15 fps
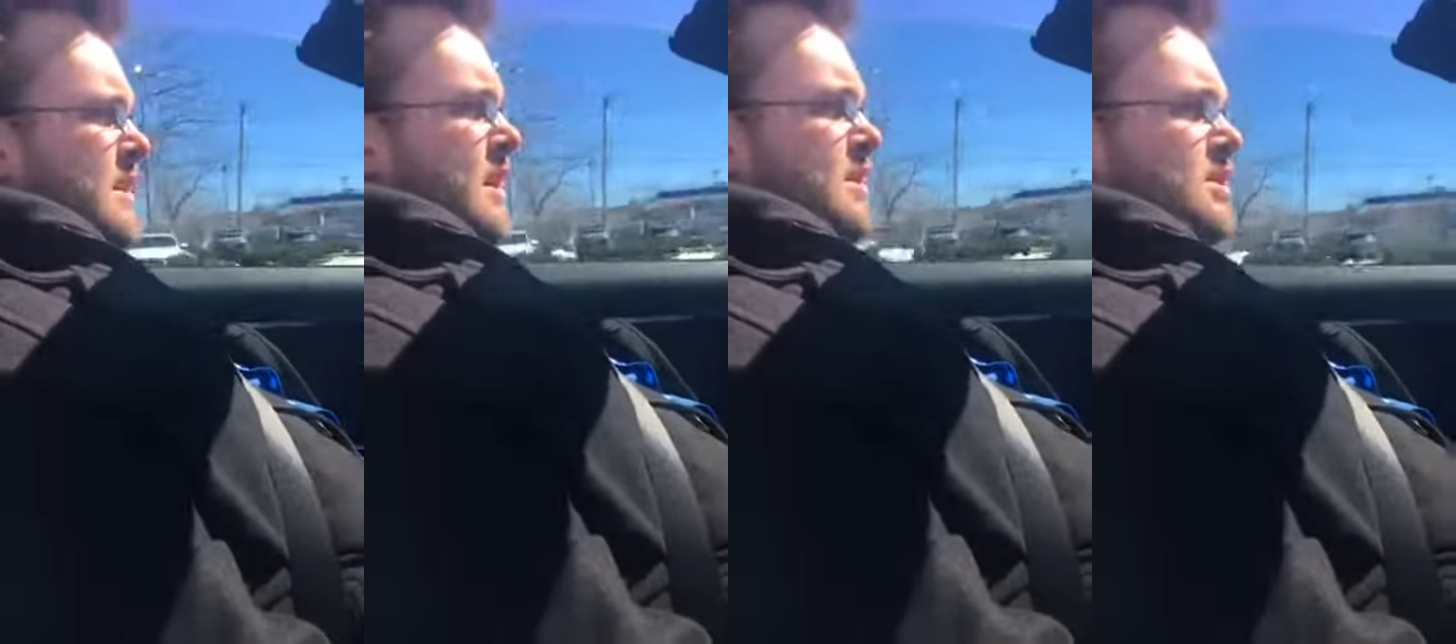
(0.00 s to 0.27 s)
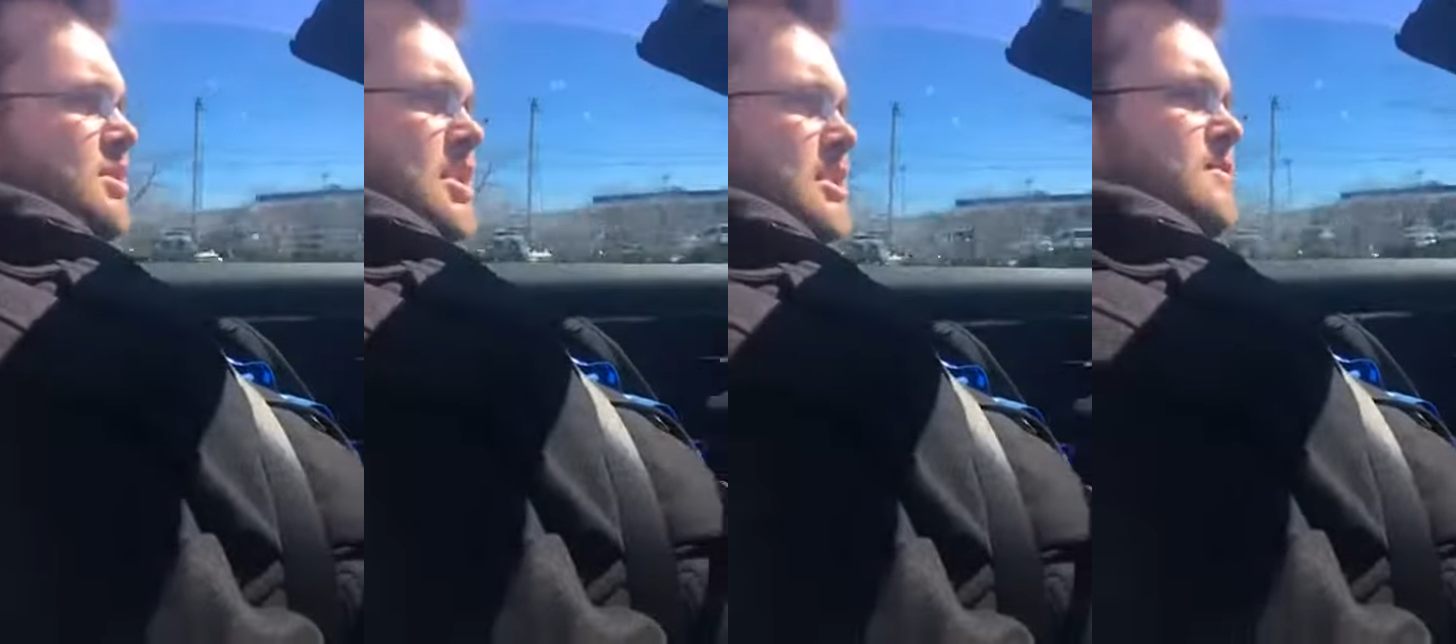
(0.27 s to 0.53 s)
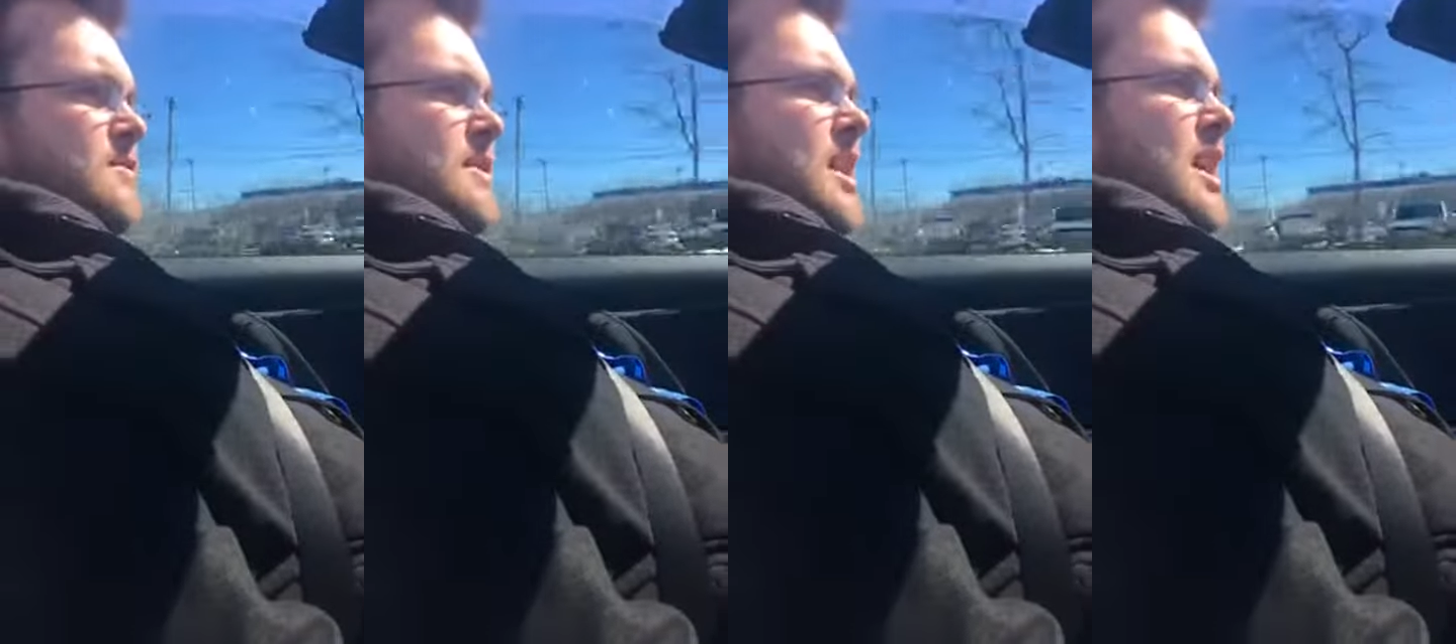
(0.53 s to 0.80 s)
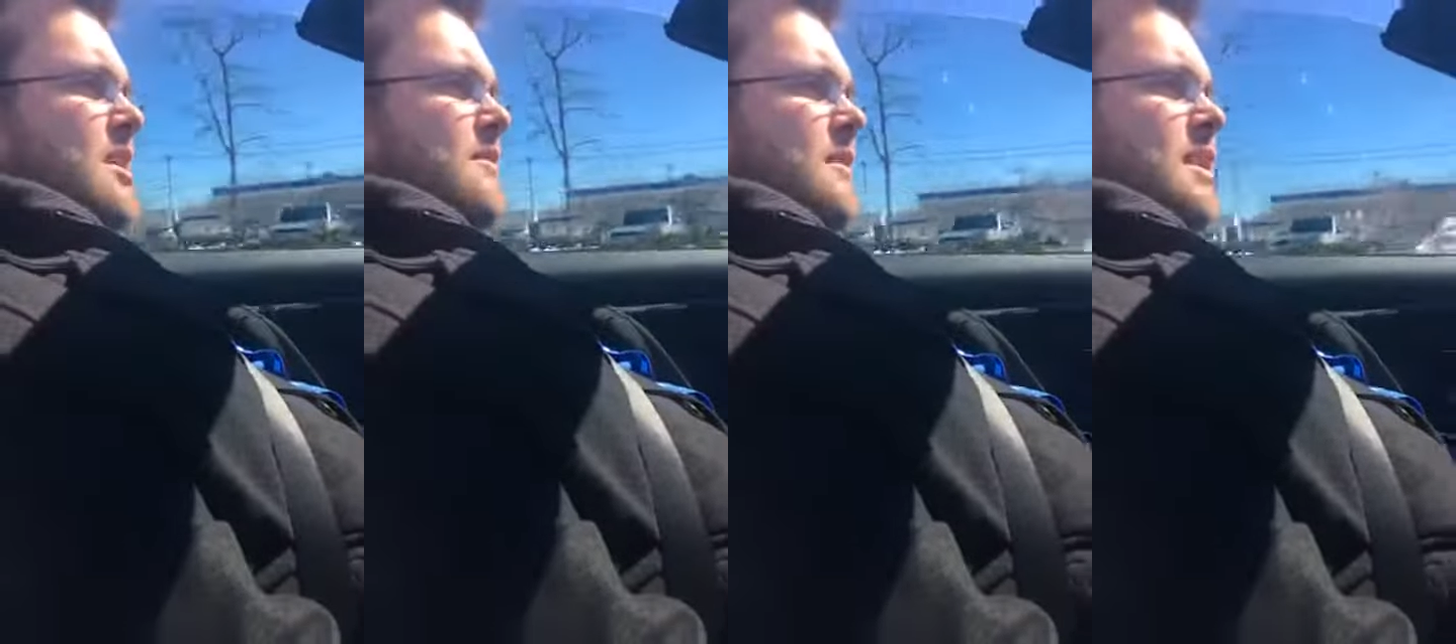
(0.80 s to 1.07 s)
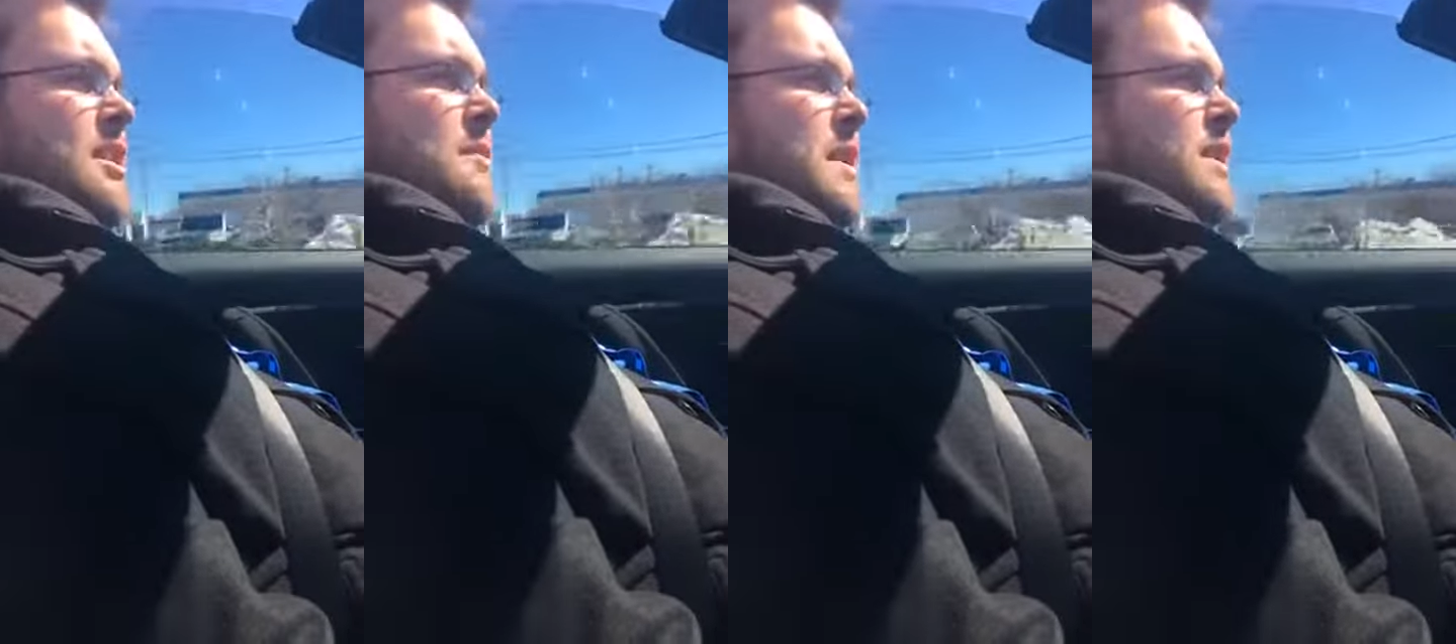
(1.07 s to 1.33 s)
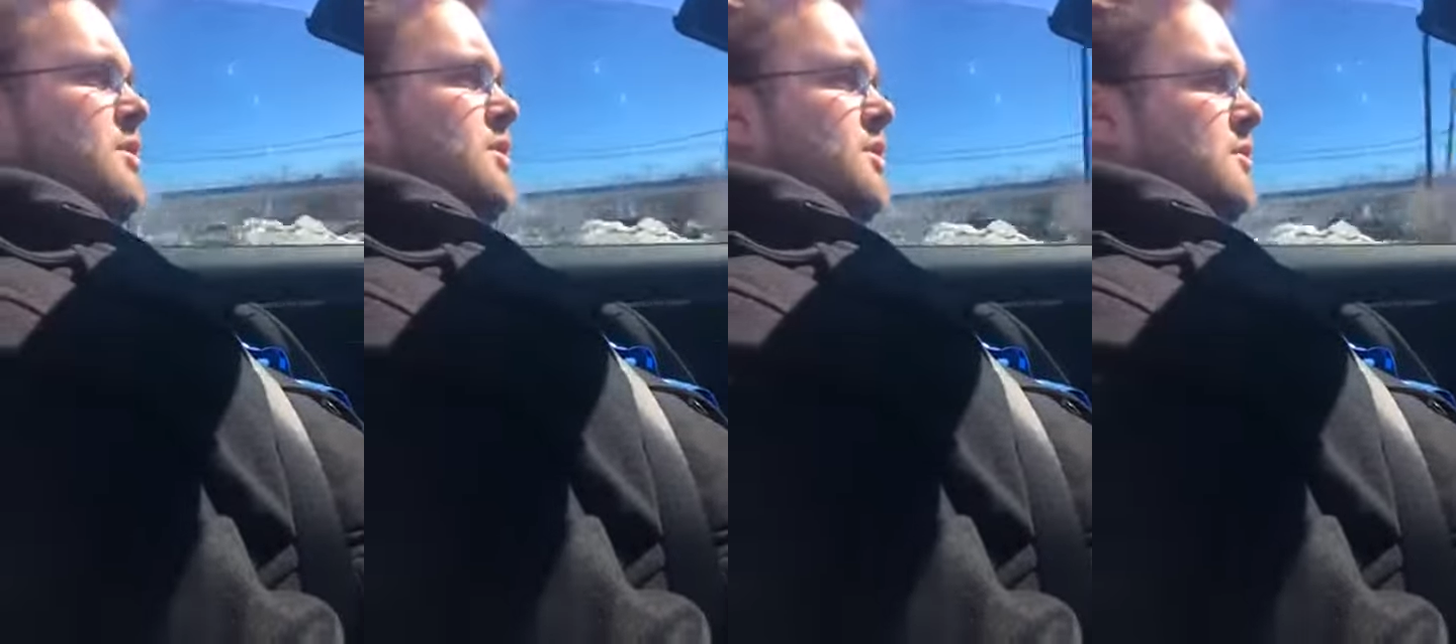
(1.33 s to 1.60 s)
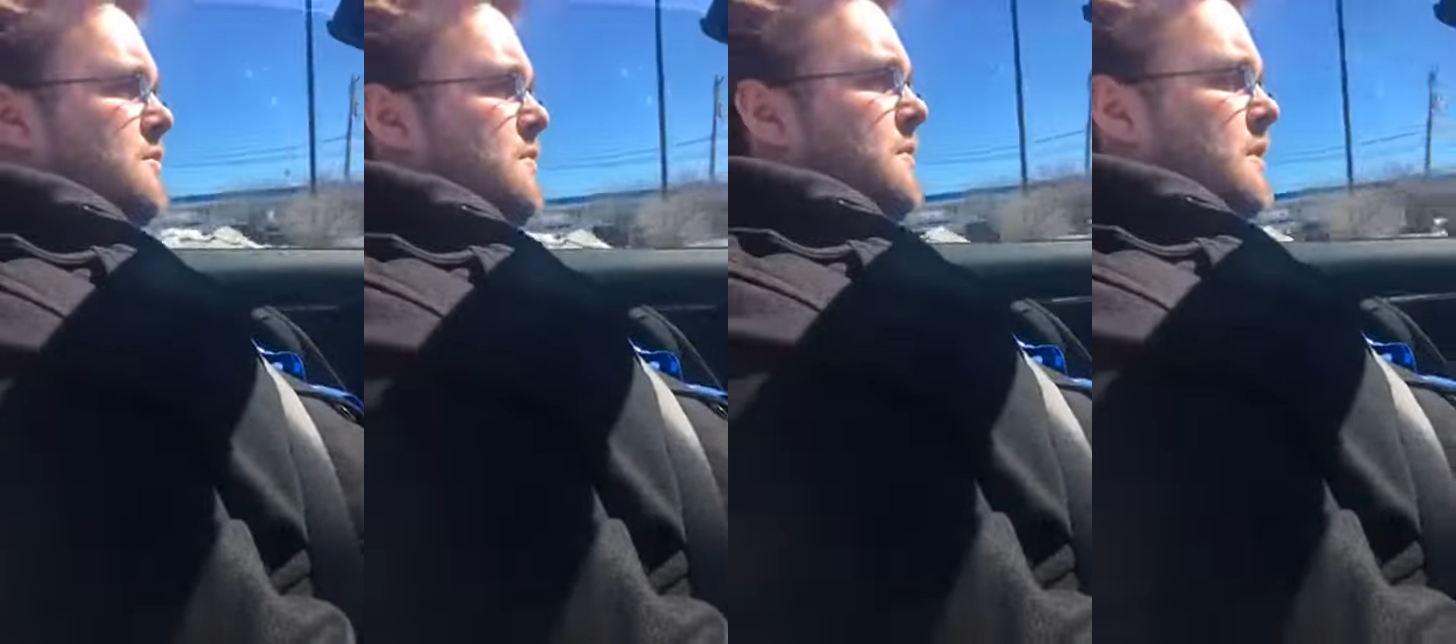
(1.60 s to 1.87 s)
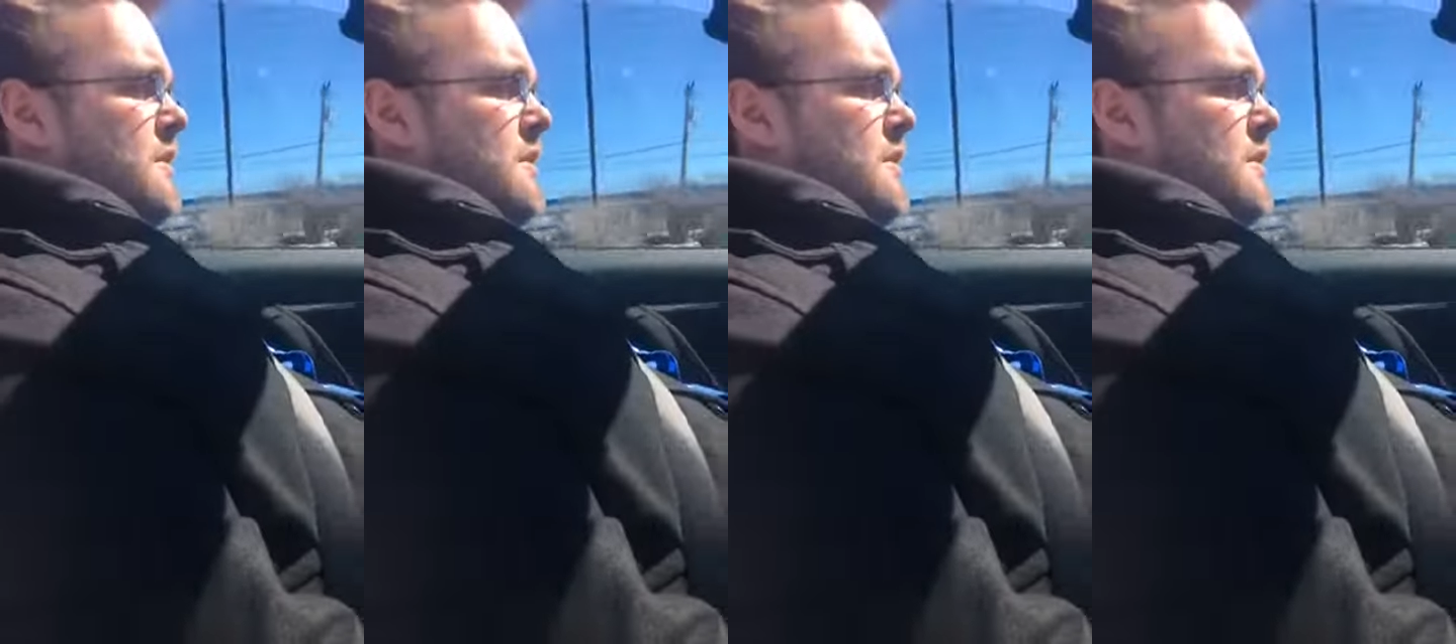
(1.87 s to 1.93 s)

it just kind of really makes you